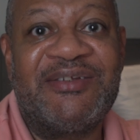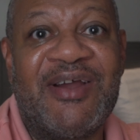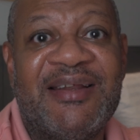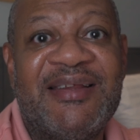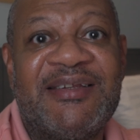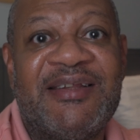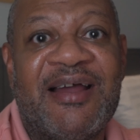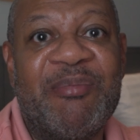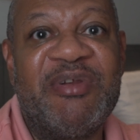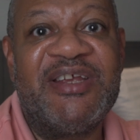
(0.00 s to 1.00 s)
So unless the
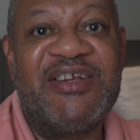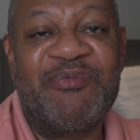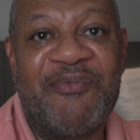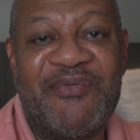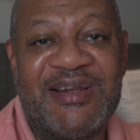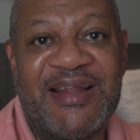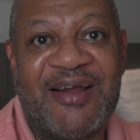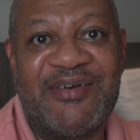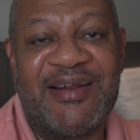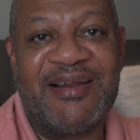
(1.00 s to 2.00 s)
documentation was filled
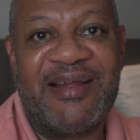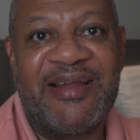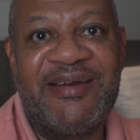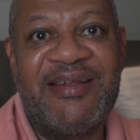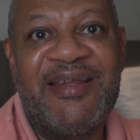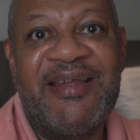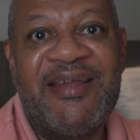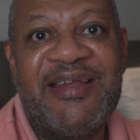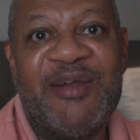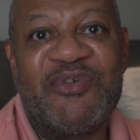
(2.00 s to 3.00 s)
out online,
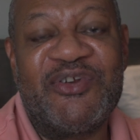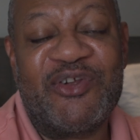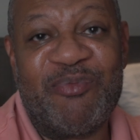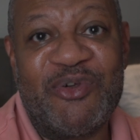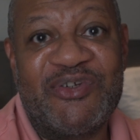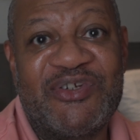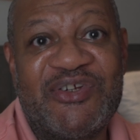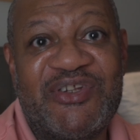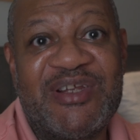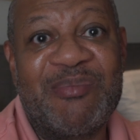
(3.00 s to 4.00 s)
it was in the computer
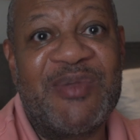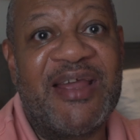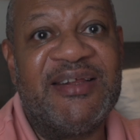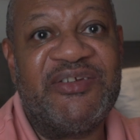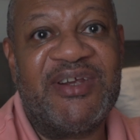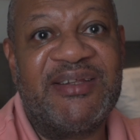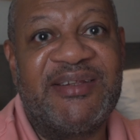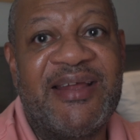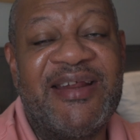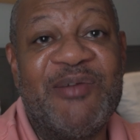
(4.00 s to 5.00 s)
system and they checked
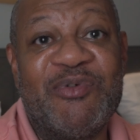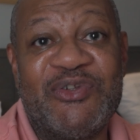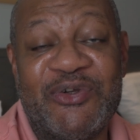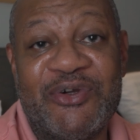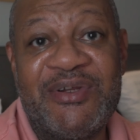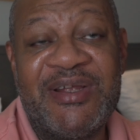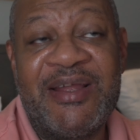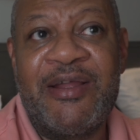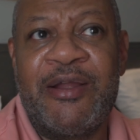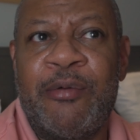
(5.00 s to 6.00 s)
that and it was good.
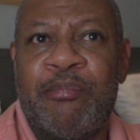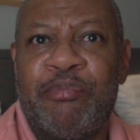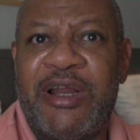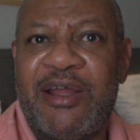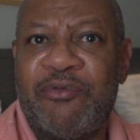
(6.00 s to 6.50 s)
But I